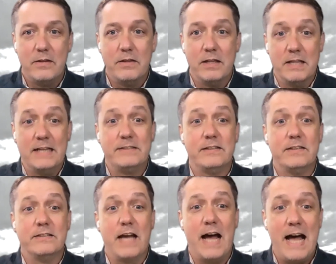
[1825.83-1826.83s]
The
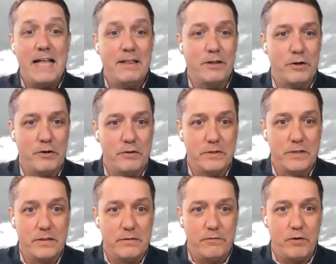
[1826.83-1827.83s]
lessons I learned
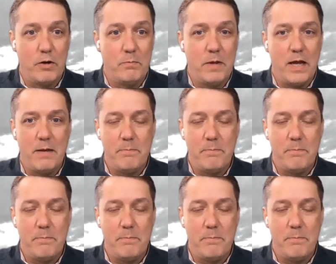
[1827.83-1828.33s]
from